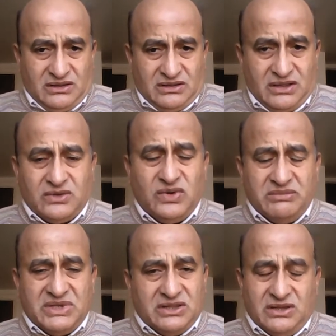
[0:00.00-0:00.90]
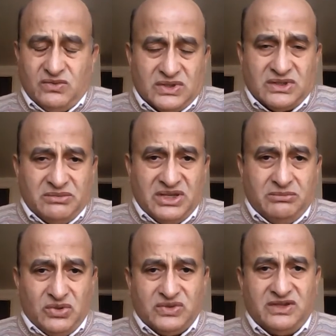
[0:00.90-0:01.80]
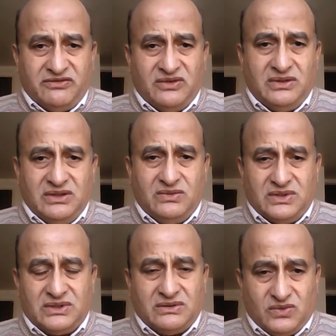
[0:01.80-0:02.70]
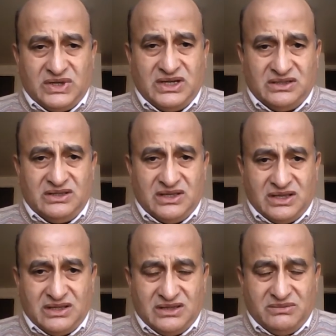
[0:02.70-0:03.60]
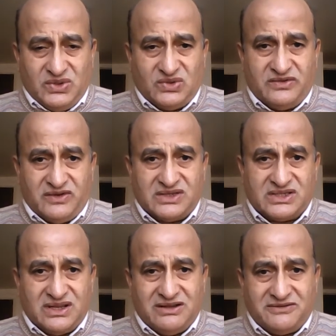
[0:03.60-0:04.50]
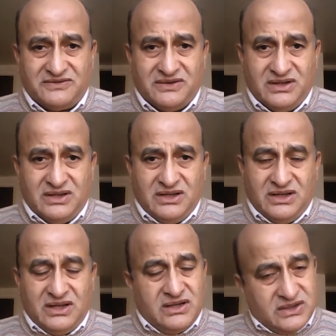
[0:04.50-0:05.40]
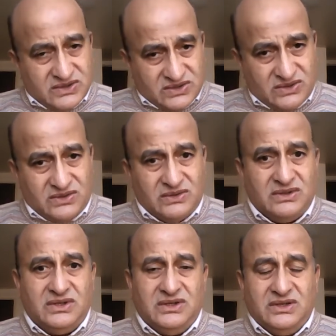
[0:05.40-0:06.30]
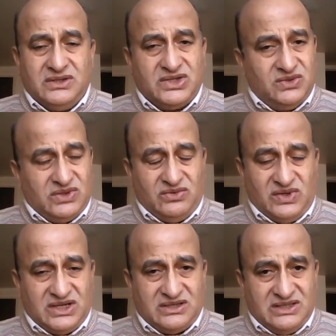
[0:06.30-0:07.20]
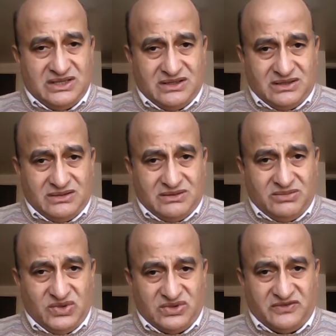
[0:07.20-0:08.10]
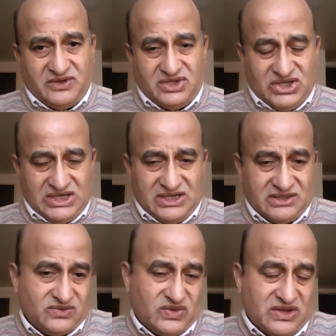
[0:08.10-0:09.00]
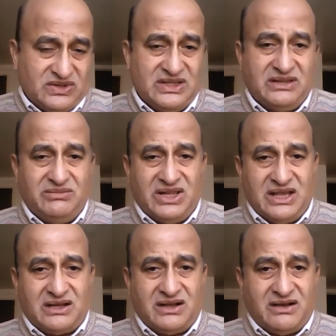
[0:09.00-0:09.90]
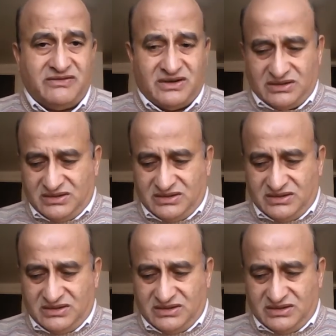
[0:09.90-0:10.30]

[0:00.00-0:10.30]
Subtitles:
they are women, they want to be beautiful, they want to wear the beautiful stuff. So she will wear the beautiful jeans without that black cover.